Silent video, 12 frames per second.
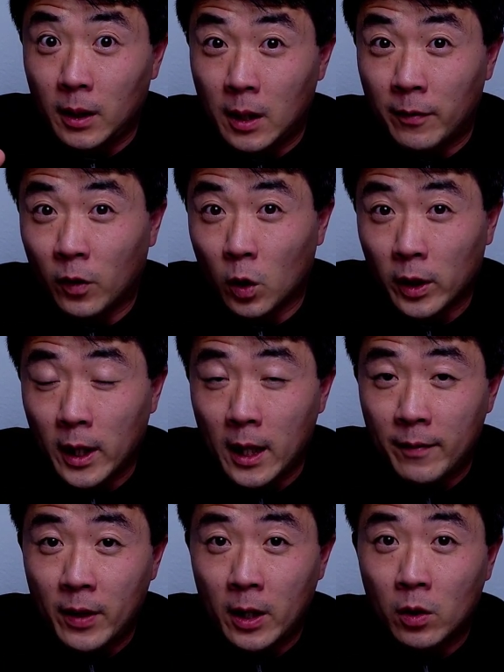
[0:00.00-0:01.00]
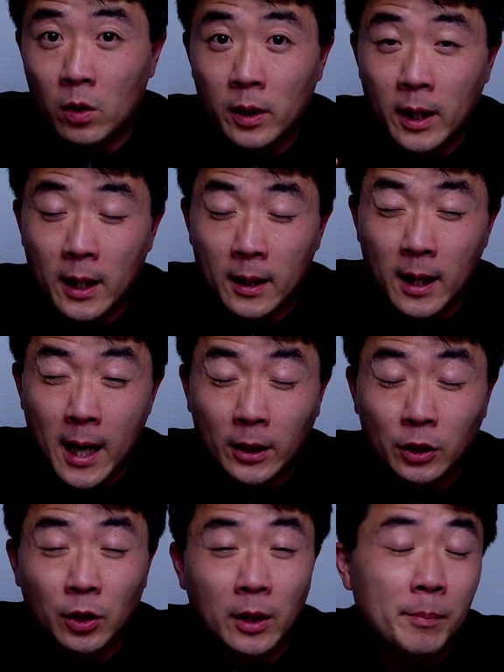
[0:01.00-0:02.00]
a 4K video can
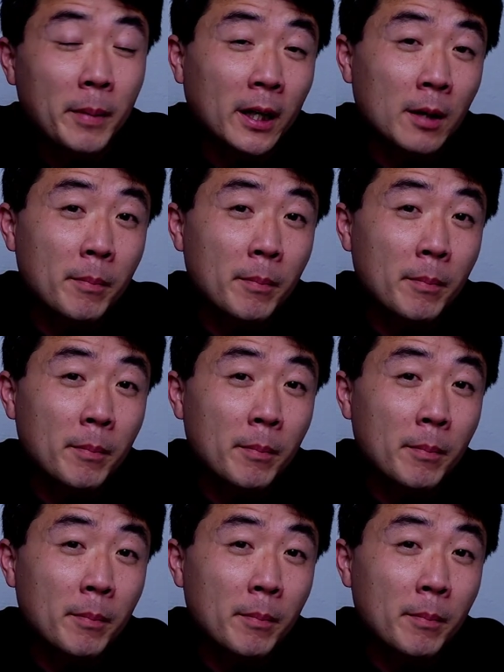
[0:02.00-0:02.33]
actually make